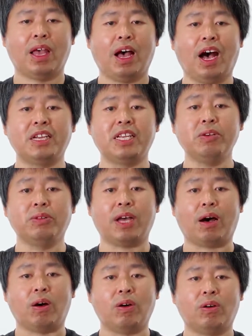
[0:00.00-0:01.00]
Until
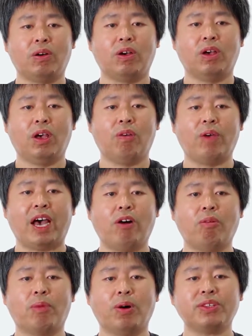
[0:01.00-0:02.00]
now, we
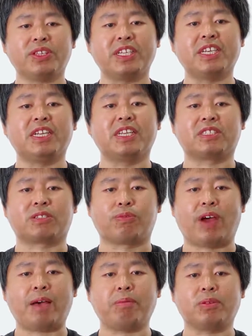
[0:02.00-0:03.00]
have mostly
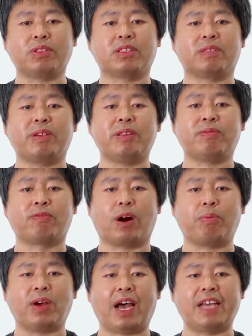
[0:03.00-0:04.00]
described
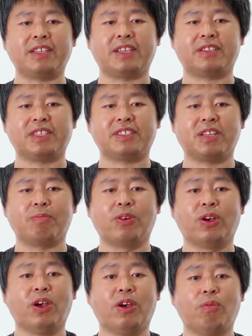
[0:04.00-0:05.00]
Spacewarp as a
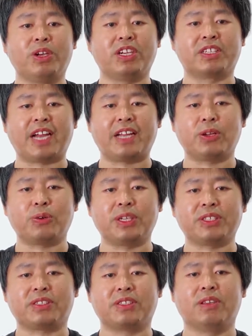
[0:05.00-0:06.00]
system which
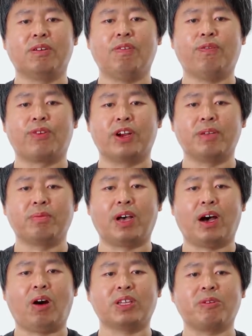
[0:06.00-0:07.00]
generates new frame
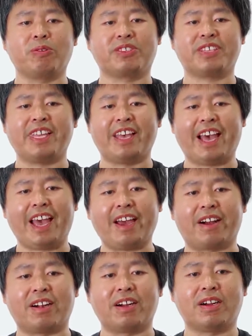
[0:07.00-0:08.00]
out of thin
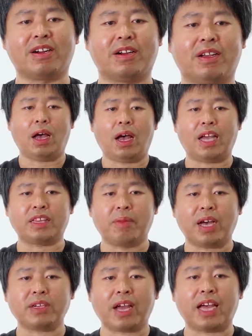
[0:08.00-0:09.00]
air. As
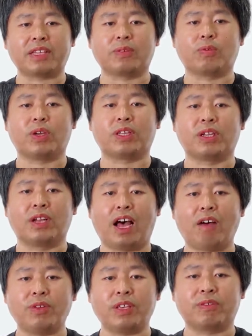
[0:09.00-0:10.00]
much as we'd
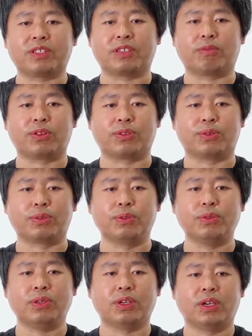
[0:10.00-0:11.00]
love if this was
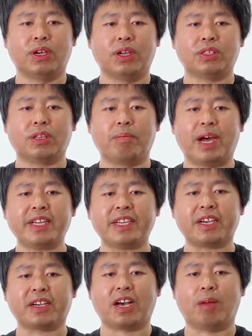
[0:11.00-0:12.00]
true, the
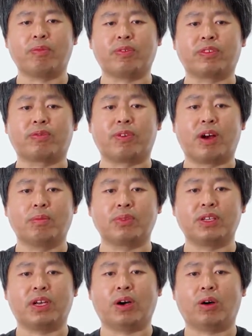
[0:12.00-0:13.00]
magic comes from
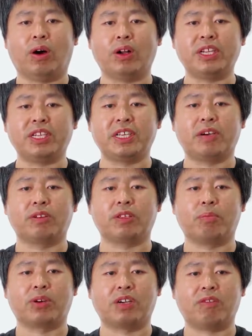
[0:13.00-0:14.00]
the quality of the
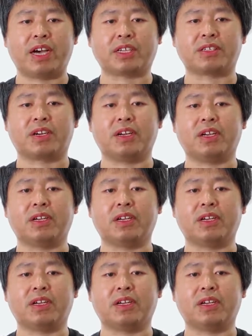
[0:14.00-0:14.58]
motion vector